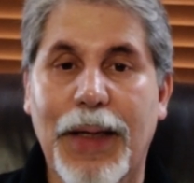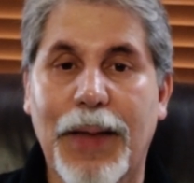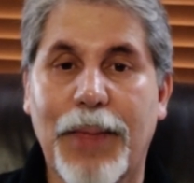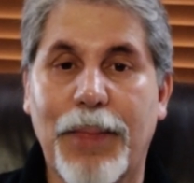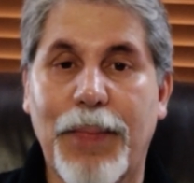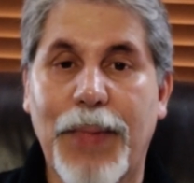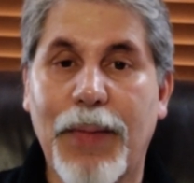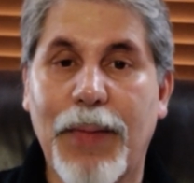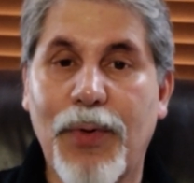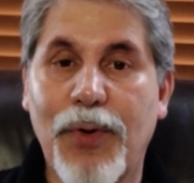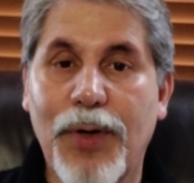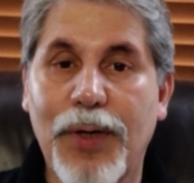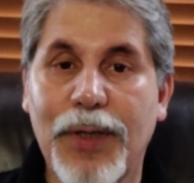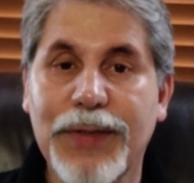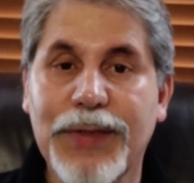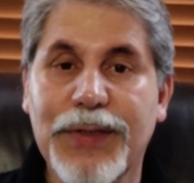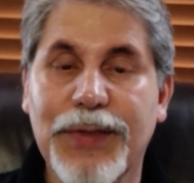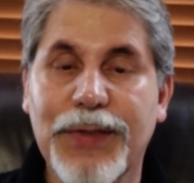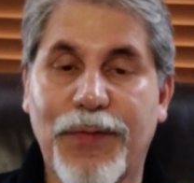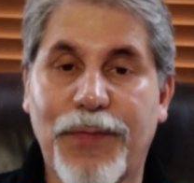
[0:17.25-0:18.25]

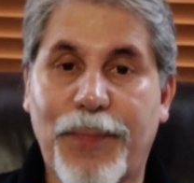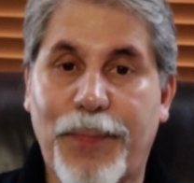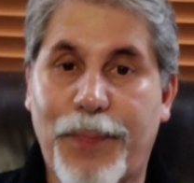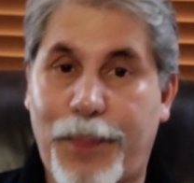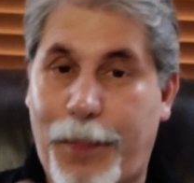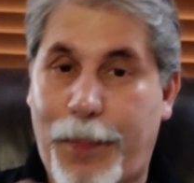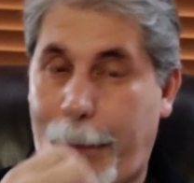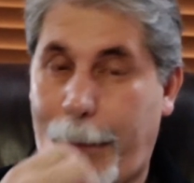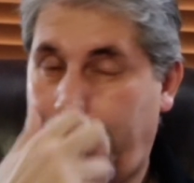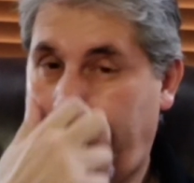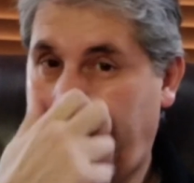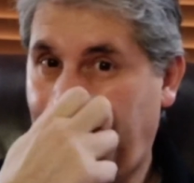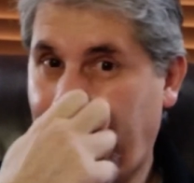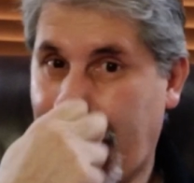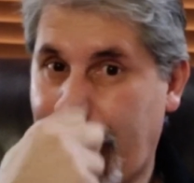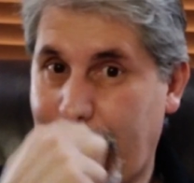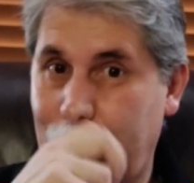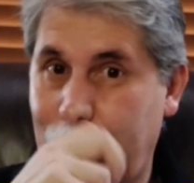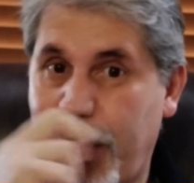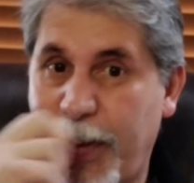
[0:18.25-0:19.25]
Memoirs of
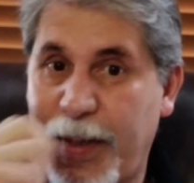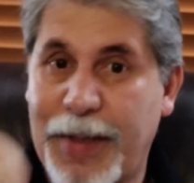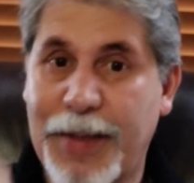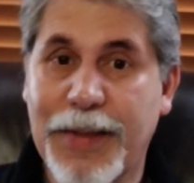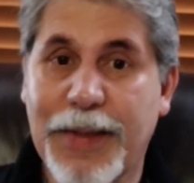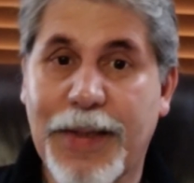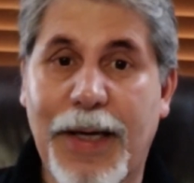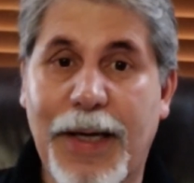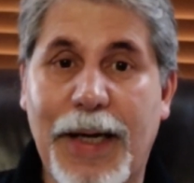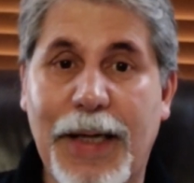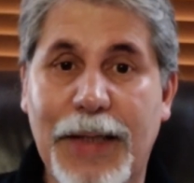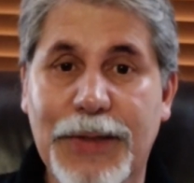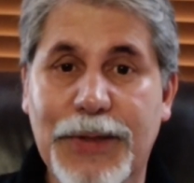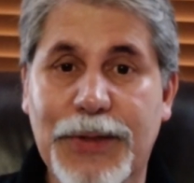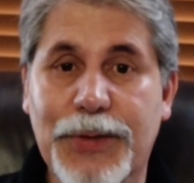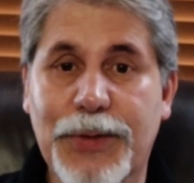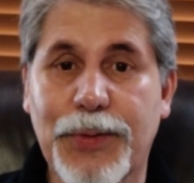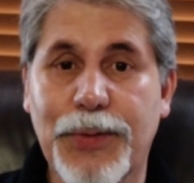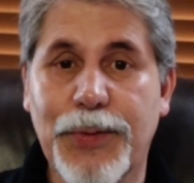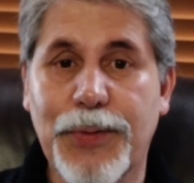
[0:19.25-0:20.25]
a
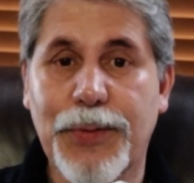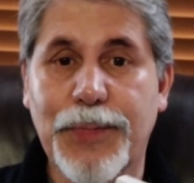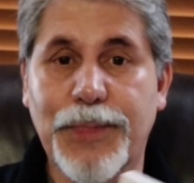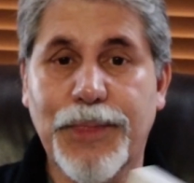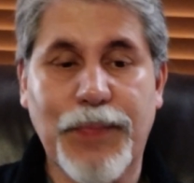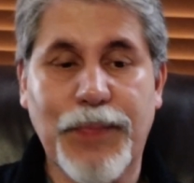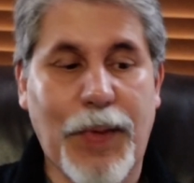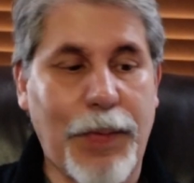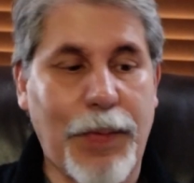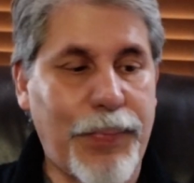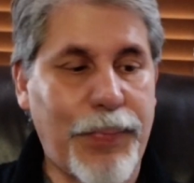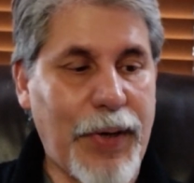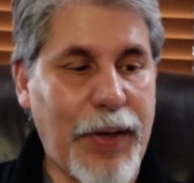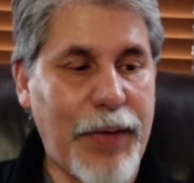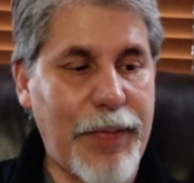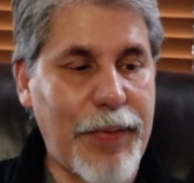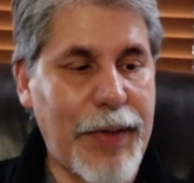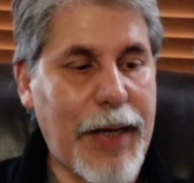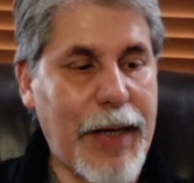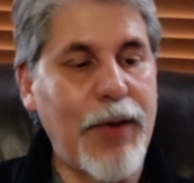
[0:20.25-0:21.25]
Pentecostal
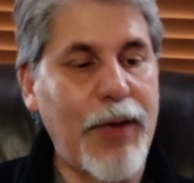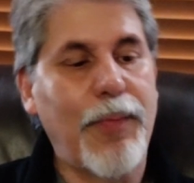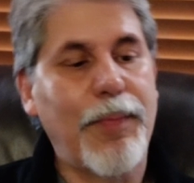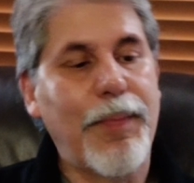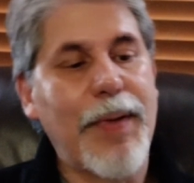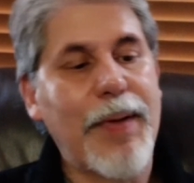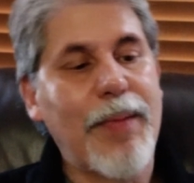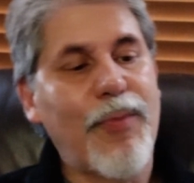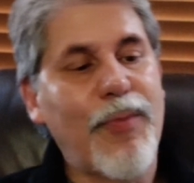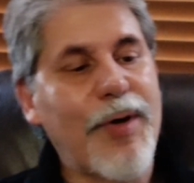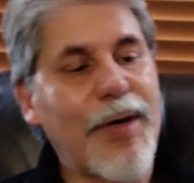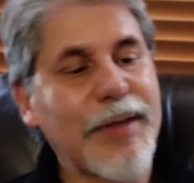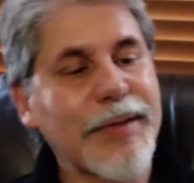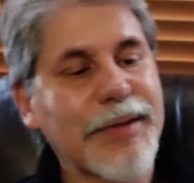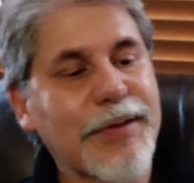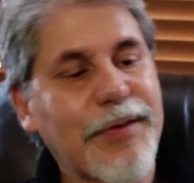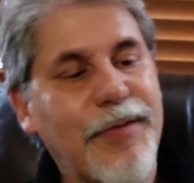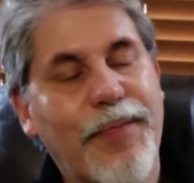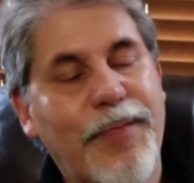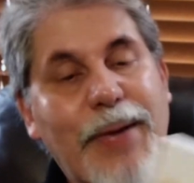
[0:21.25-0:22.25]
Private Eye, or Memoirs
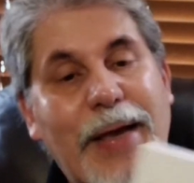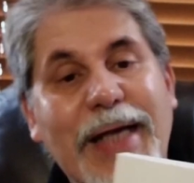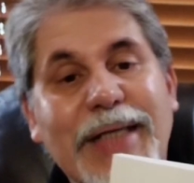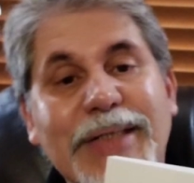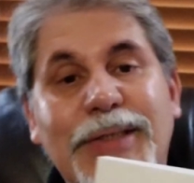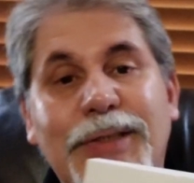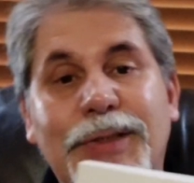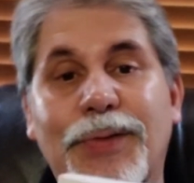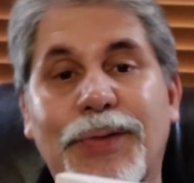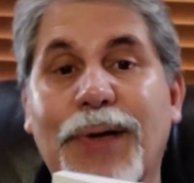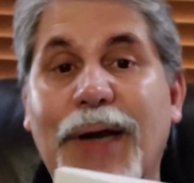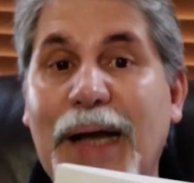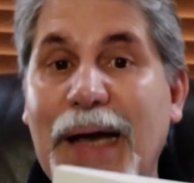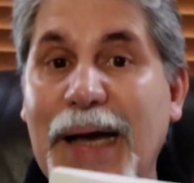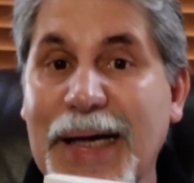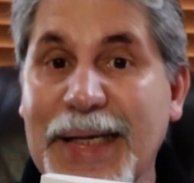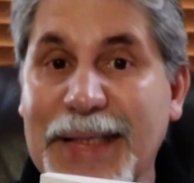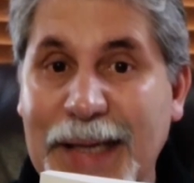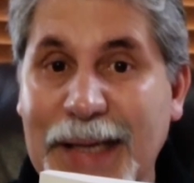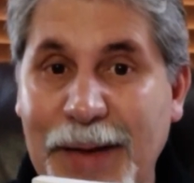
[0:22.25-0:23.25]
of Pastor
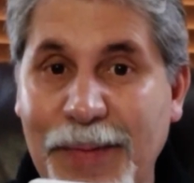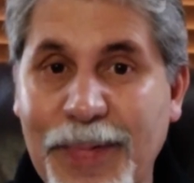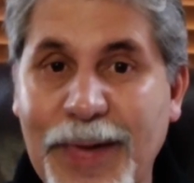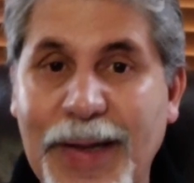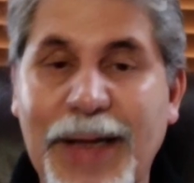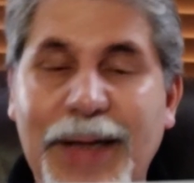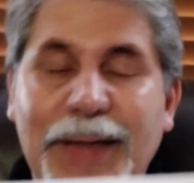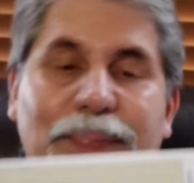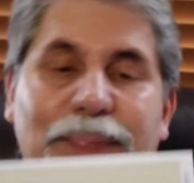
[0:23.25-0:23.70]
Rajatabla,